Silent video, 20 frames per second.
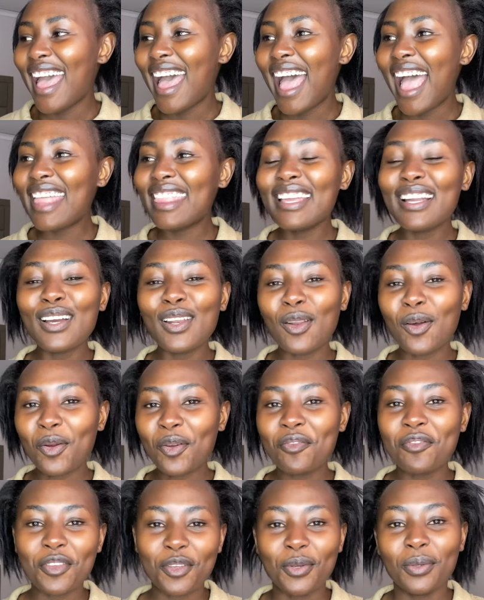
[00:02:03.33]
I think a lot
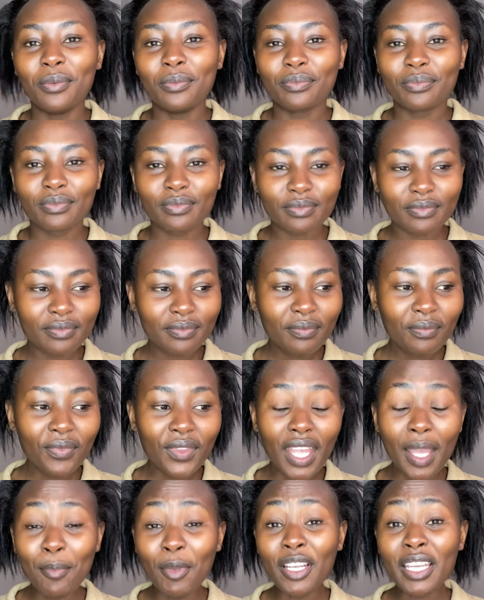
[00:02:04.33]
of you,
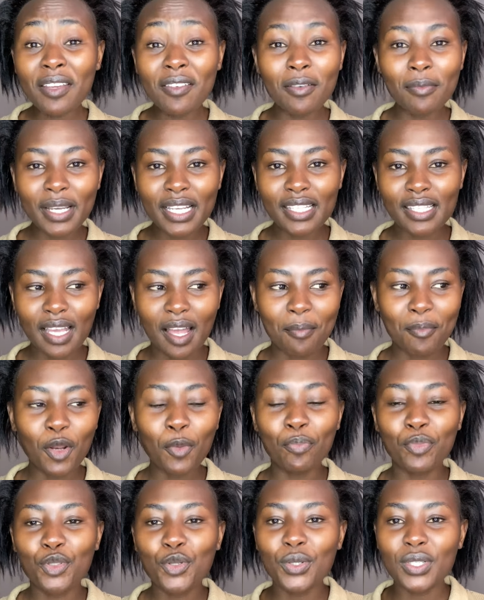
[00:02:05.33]
I'm not
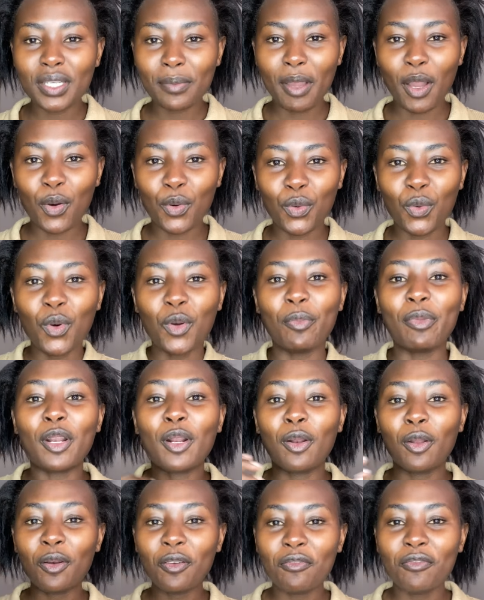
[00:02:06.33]
tooting my own horn, but a
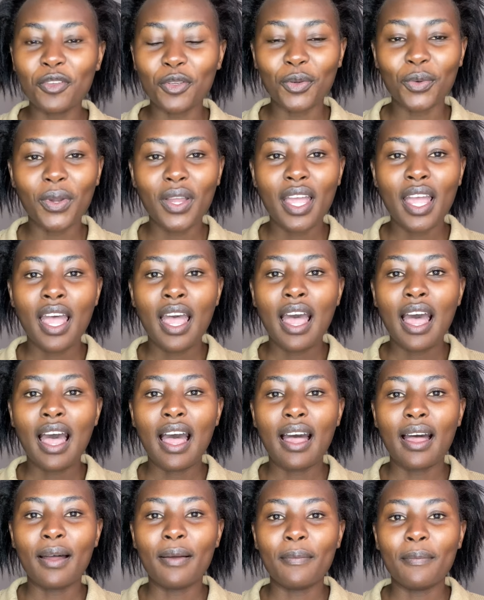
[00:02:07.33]
lot of you,
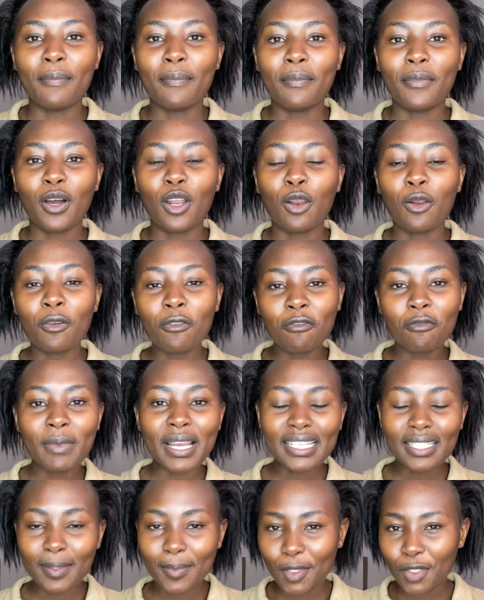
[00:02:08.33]
a lot of my
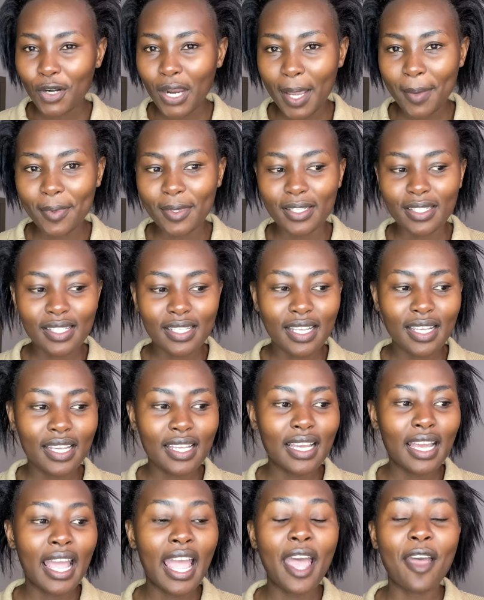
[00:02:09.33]
subscribers
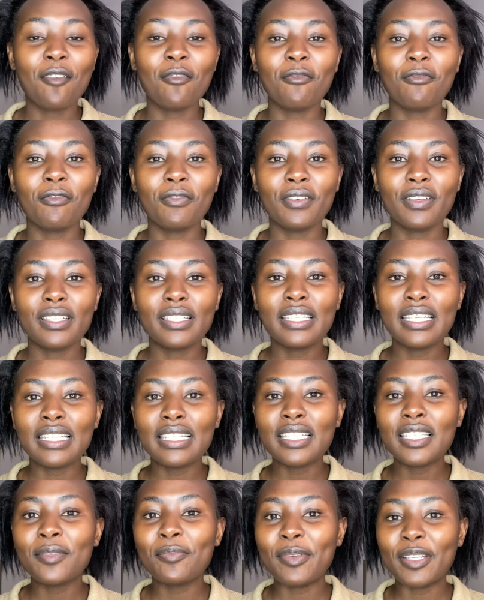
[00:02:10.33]
have
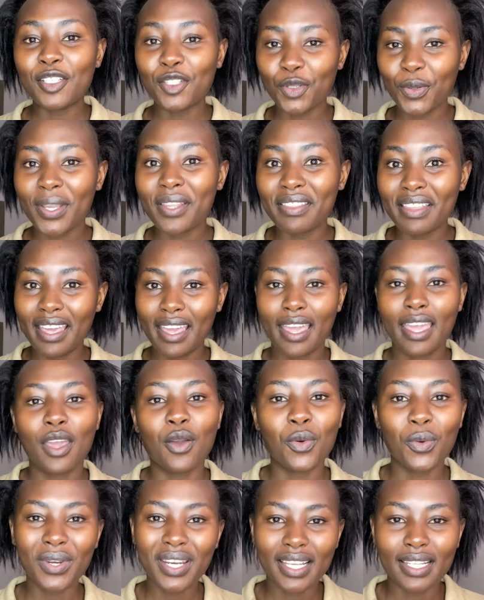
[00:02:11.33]
since been doing their hair
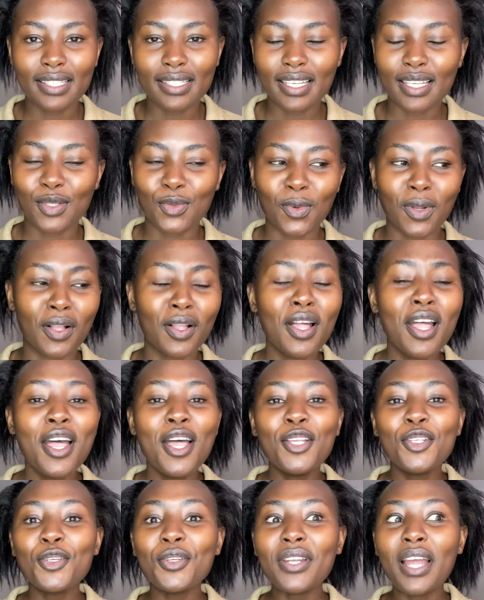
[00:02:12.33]
gunenzi as well.
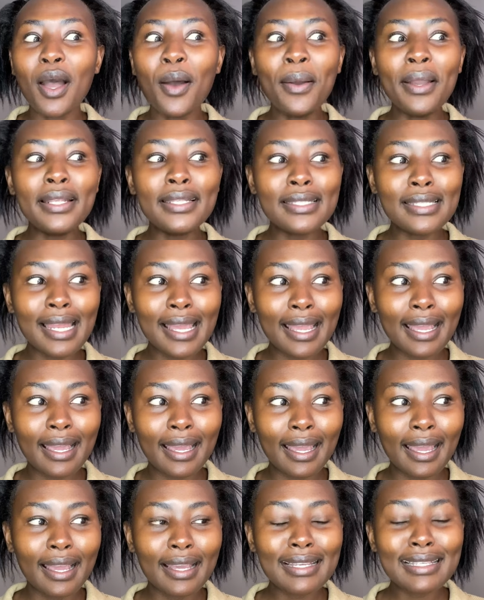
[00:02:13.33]
So now it's
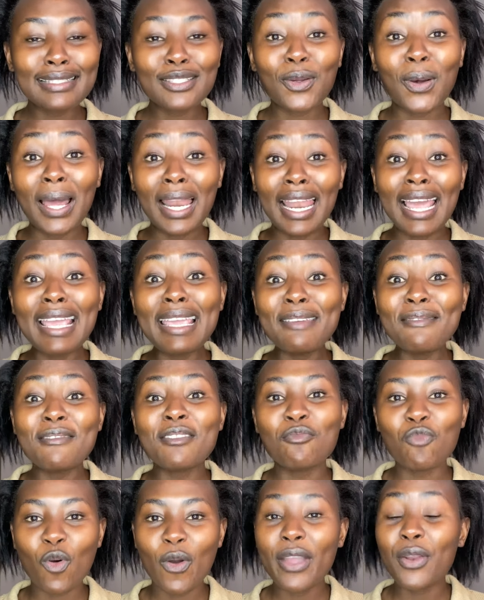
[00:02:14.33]
like gwala even
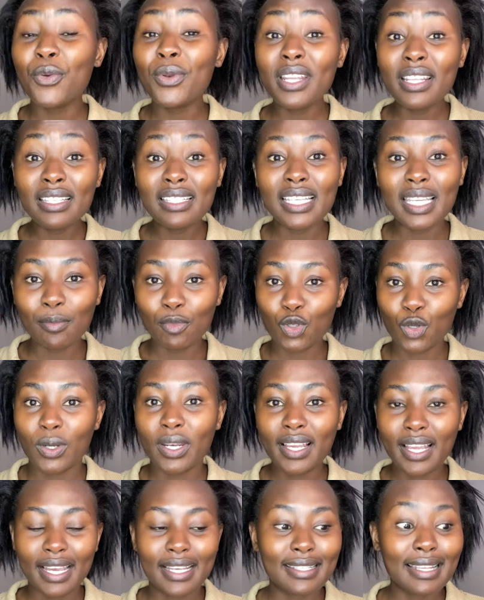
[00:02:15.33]
more. And unenzi
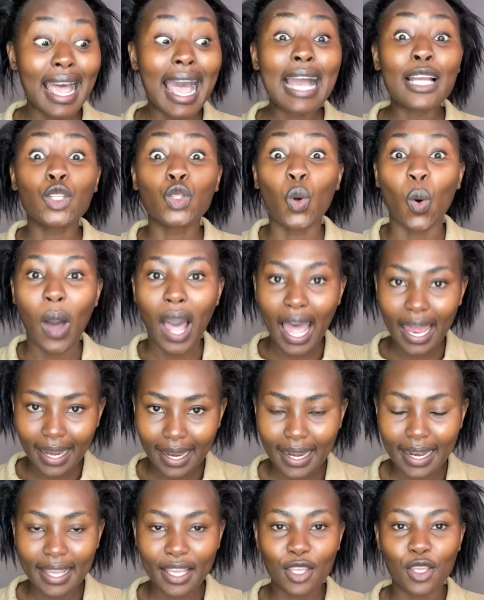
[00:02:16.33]
ngimthole, guys, agwala,
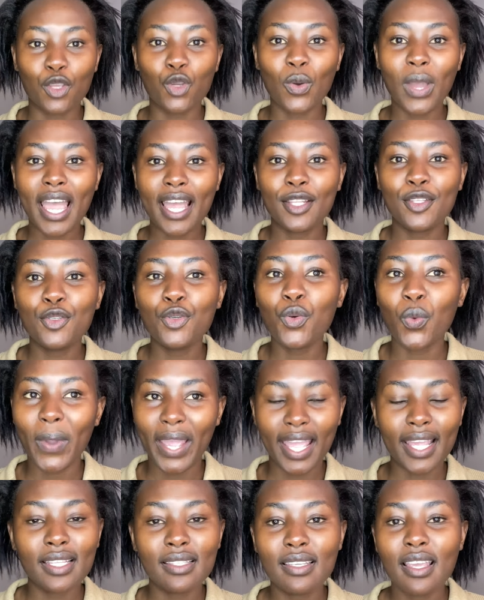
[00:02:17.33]
like you had to
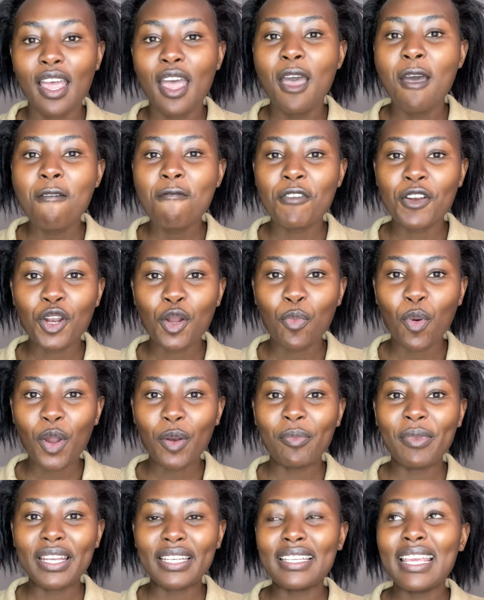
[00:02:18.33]
wait for an
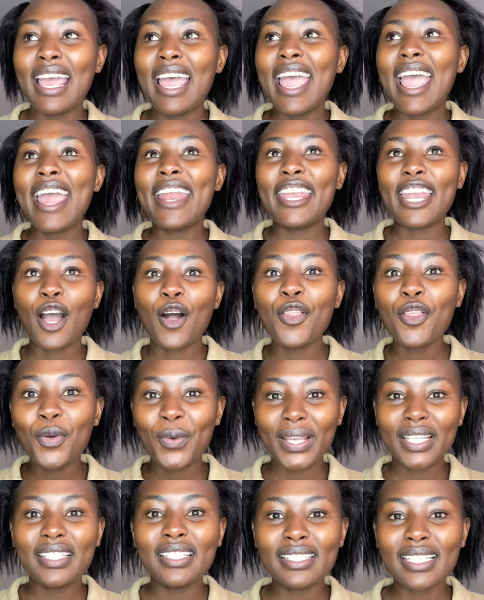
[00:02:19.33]
appointment. And now the
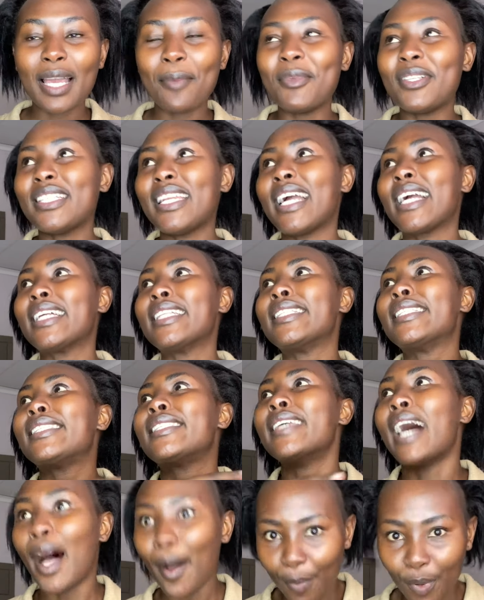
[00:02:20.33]
waiting time is like
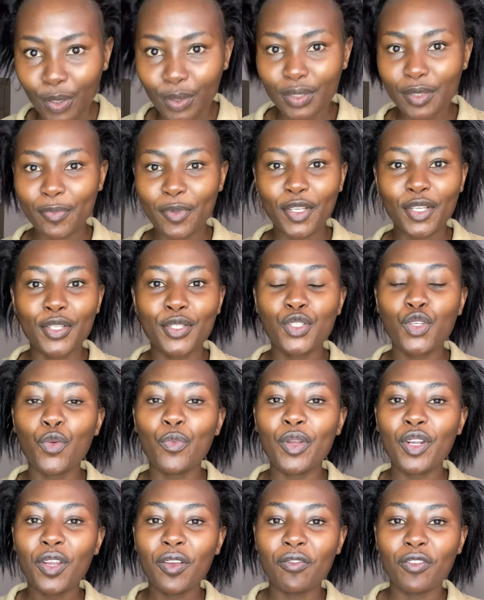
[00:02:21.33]
doubled because so
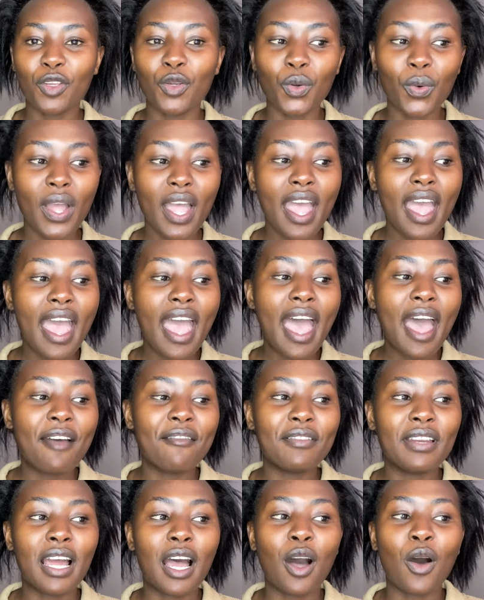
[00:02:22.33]
many of you
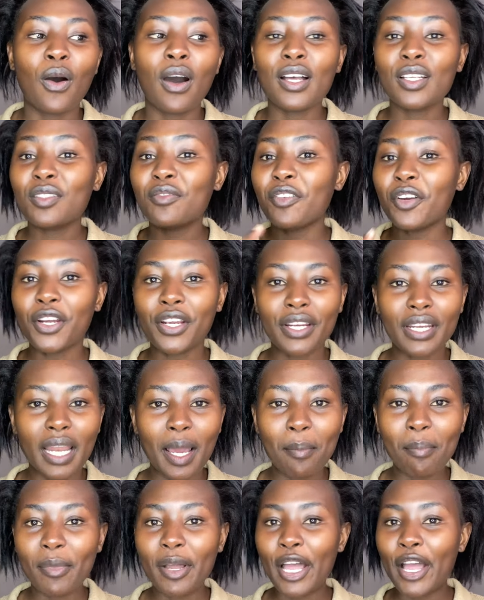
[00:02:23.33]
have now asked for her
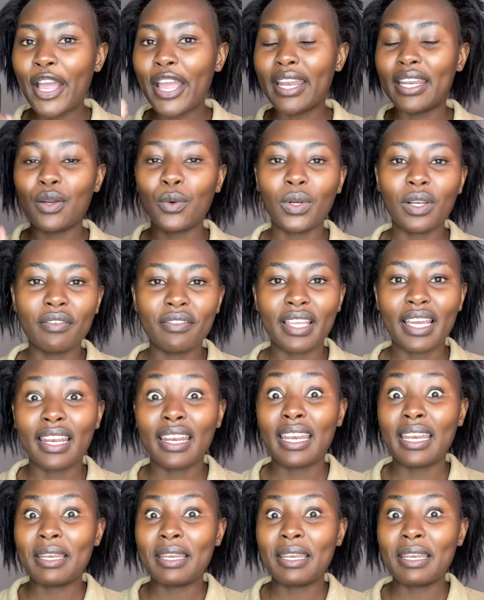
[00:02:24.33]
number and all of that.